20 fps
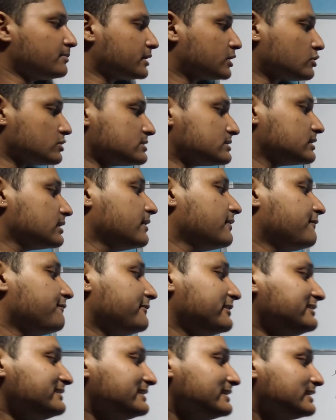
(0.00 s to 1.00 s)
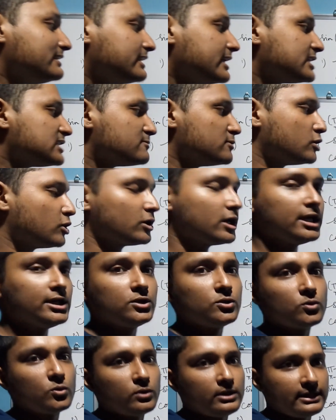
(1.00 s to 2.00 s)
Because when theta is
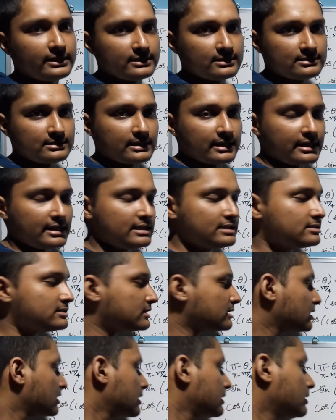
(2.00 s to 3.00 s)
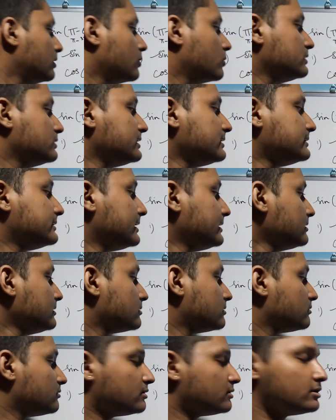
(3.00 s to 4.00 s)
belonging to only this range, only
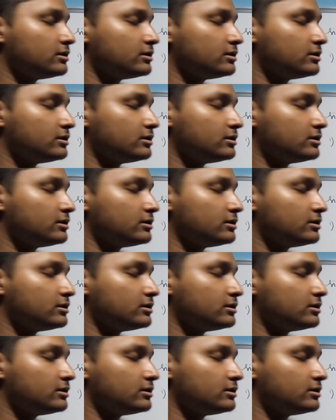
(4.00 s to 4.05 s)
then